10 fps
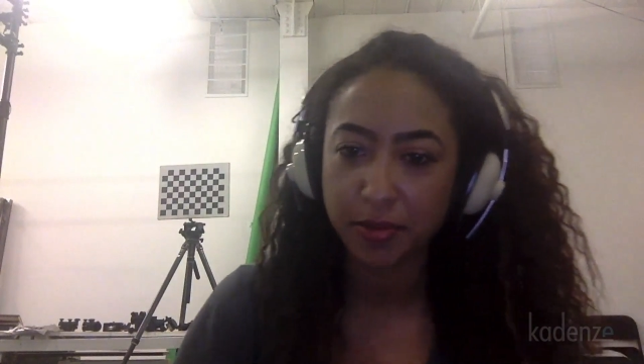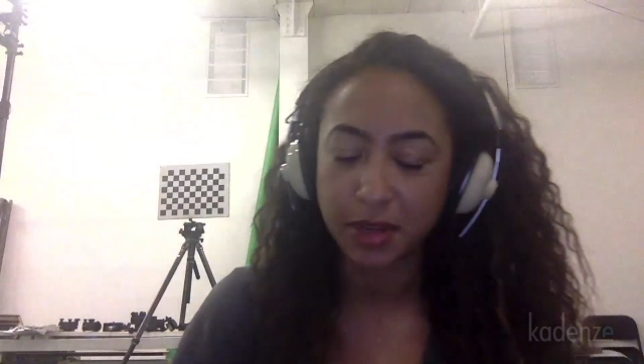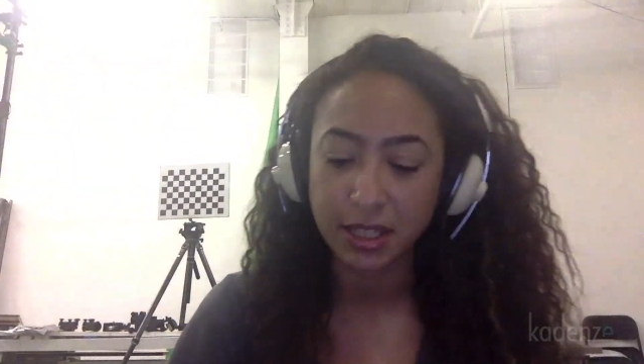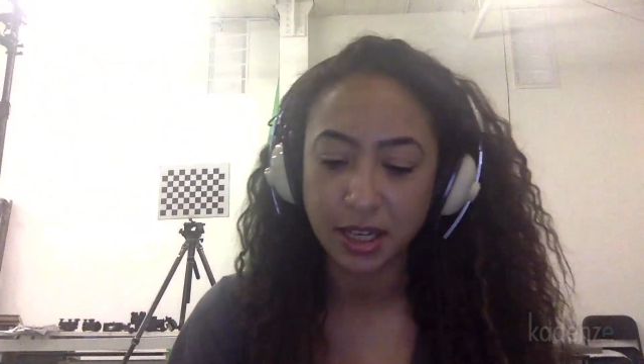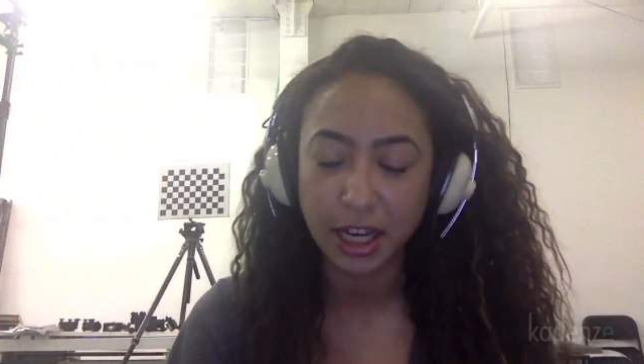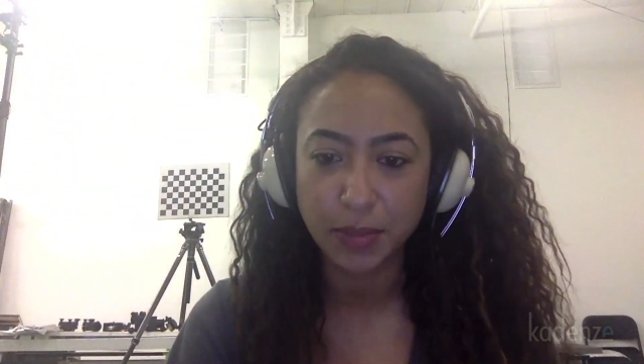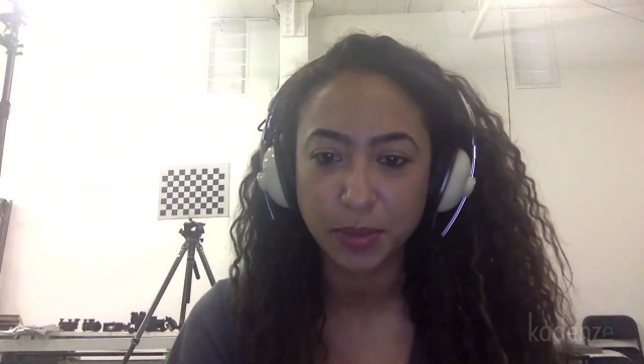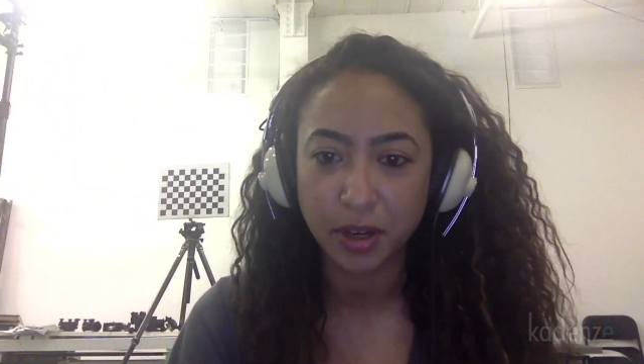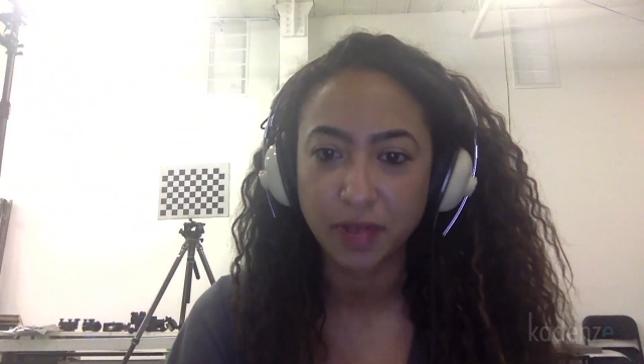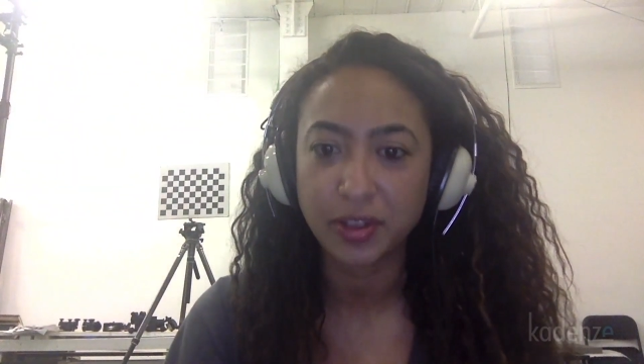He's an
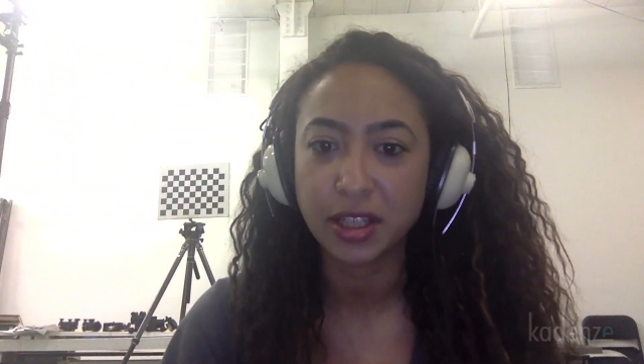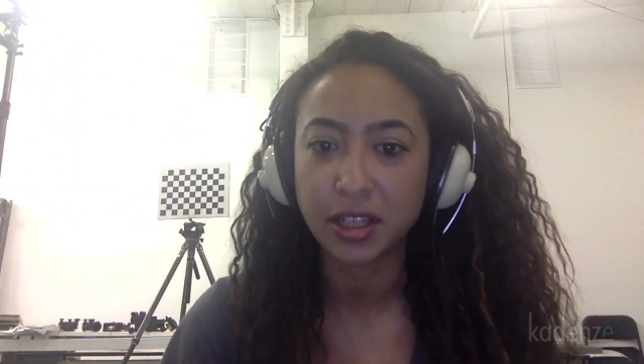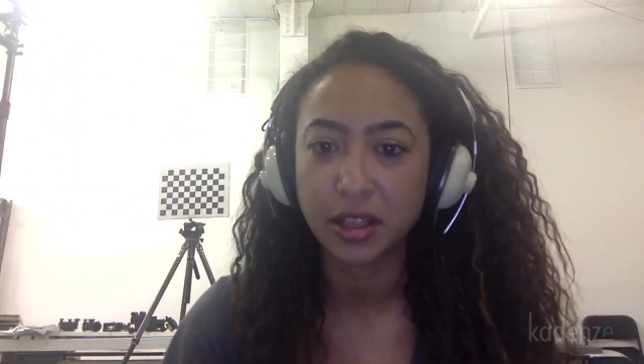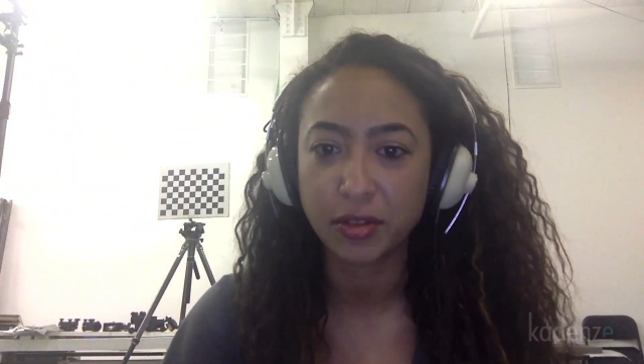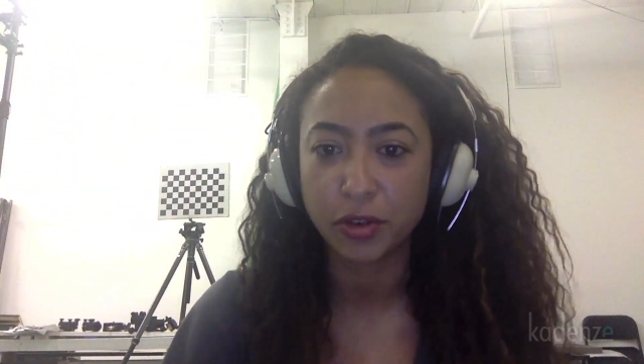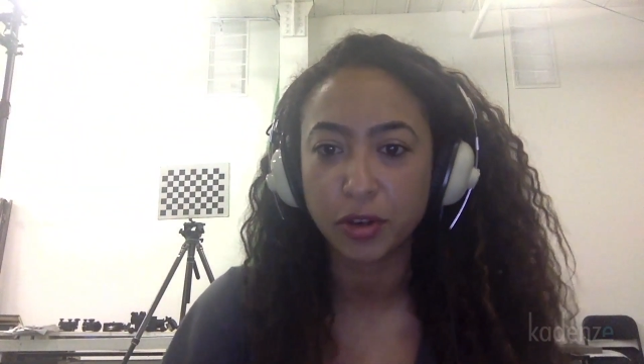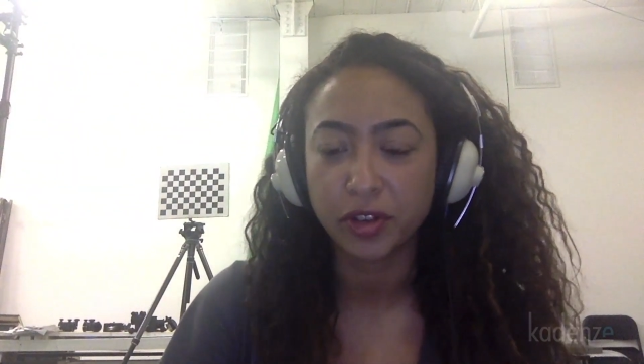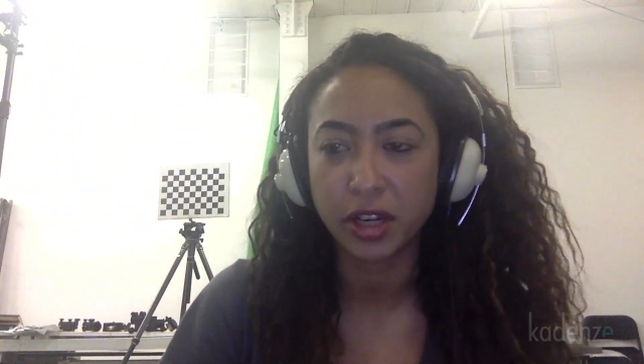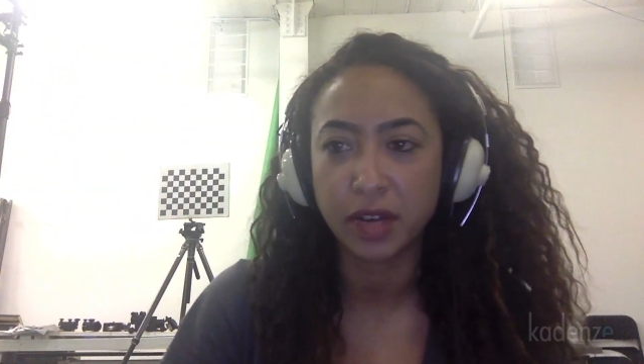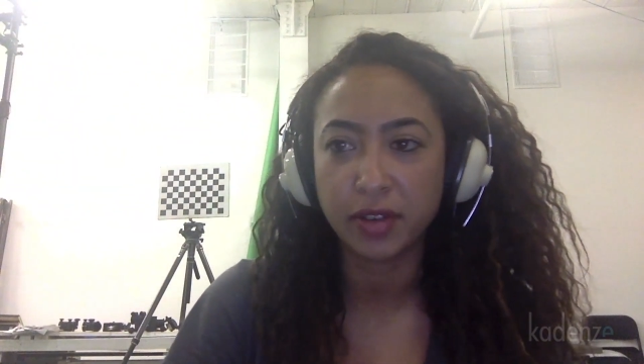expert, obviously, at the
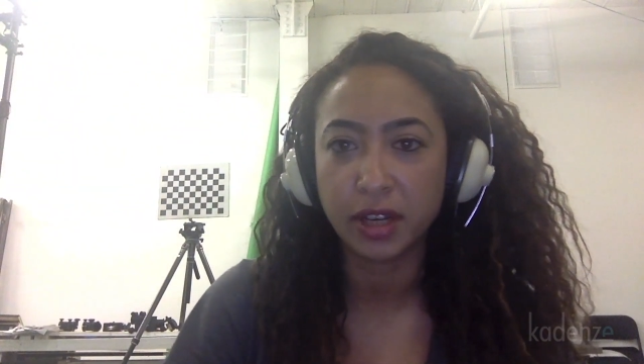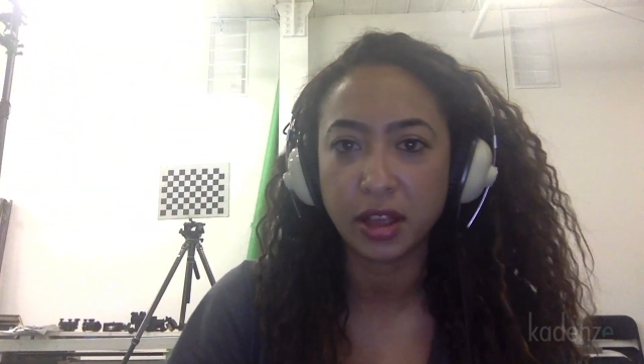forefront of it.